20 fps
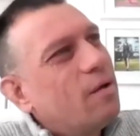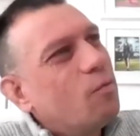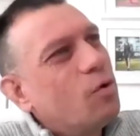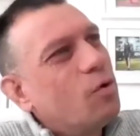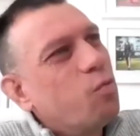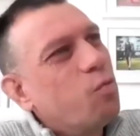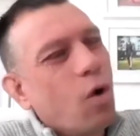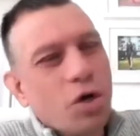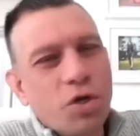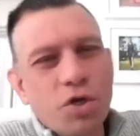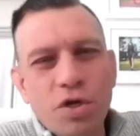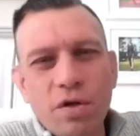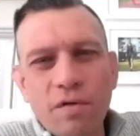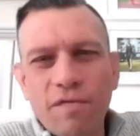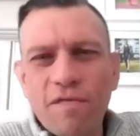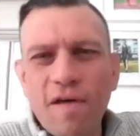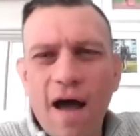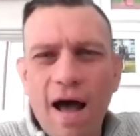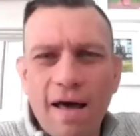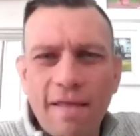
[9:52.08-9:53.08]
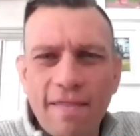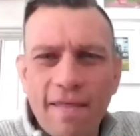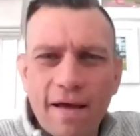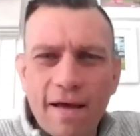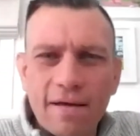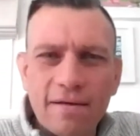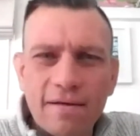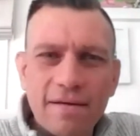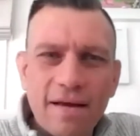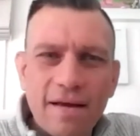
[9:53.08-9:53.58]
would watch your
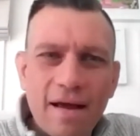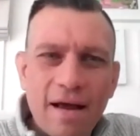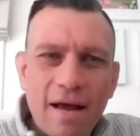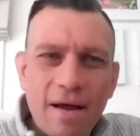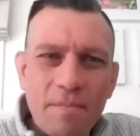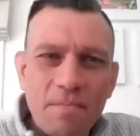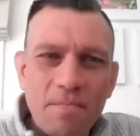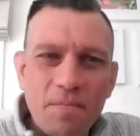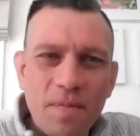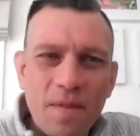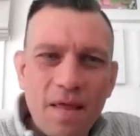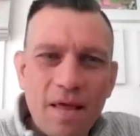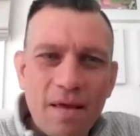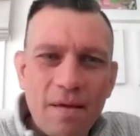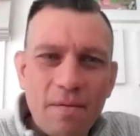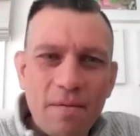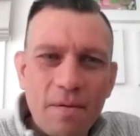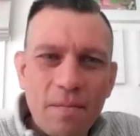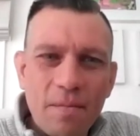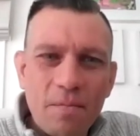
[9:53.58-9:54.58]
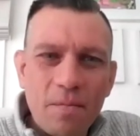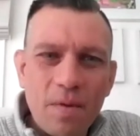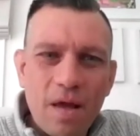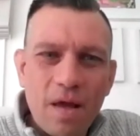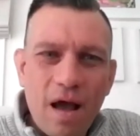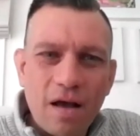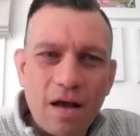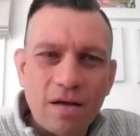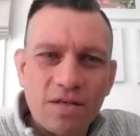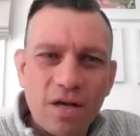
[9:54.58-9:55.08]
father
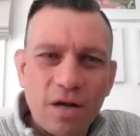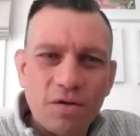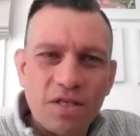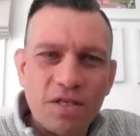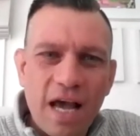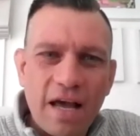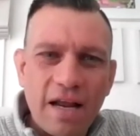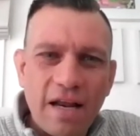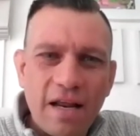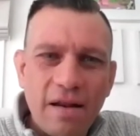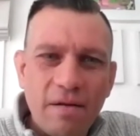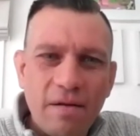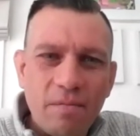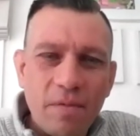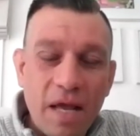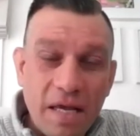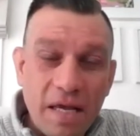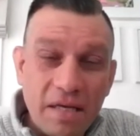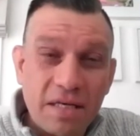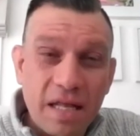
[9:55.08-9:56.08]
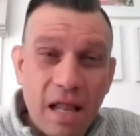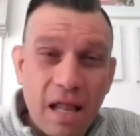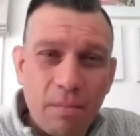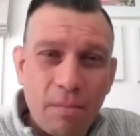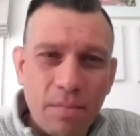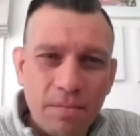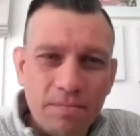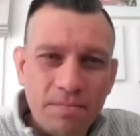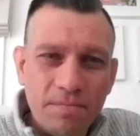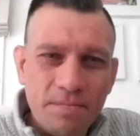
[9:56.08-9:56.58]
associate in his
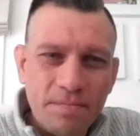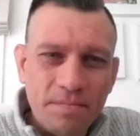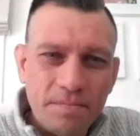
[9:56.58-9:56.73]
club?